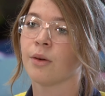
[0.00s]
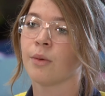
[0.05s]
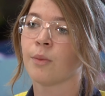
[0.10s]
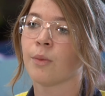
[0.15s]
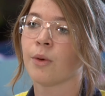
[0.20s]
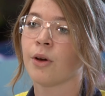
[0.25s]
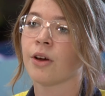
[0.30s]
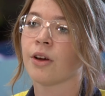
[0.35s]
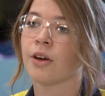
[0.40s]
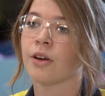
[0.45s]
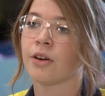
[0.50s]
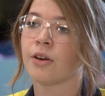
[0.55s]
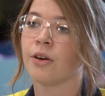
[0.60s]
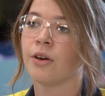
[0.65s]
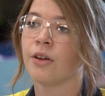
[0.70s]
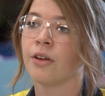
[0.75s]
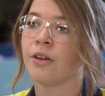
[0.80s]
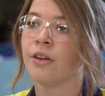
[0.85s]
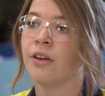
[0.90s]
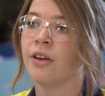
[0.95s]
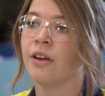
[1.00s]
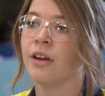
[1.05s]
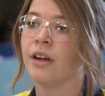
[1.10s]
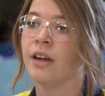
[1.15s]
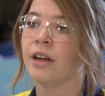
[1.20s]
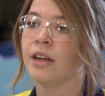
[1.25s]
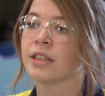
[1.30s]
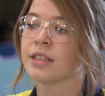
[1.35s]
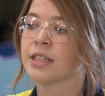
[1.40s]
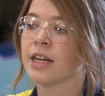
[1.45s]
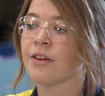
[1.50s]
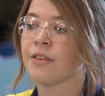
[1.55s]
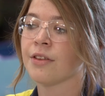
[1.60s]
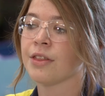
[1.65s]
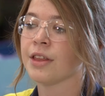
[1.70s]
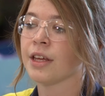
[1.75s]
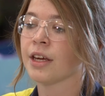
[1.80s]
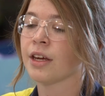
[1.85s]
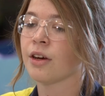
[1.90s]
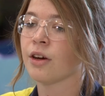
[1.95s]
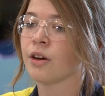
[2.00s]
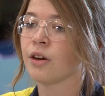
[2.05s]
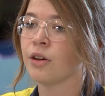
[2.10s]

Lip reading: work on just everything,